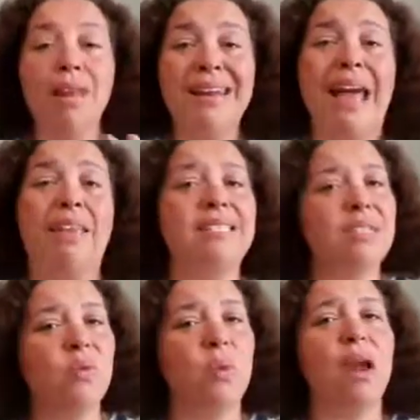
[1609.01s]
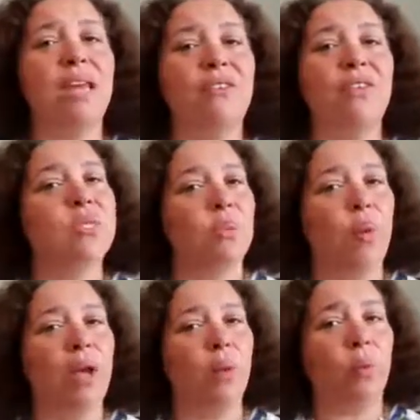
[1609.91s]
Now this is where I give you some
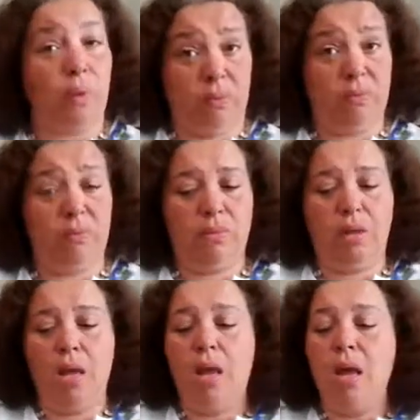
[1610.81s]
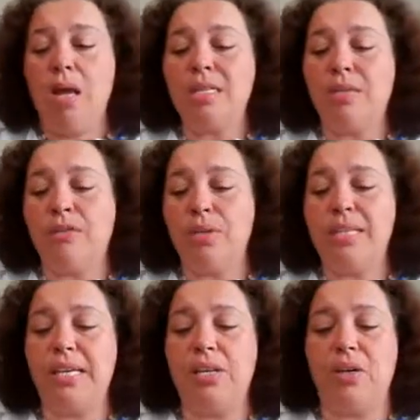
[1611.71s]
wiggle room. Because the first
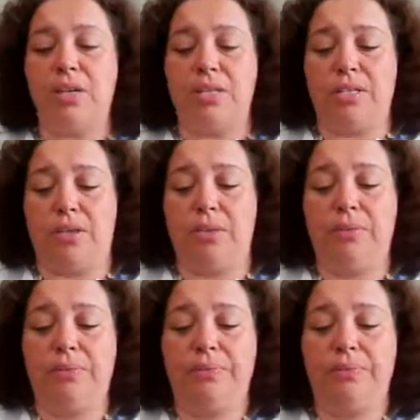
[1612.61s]
thing you're going to do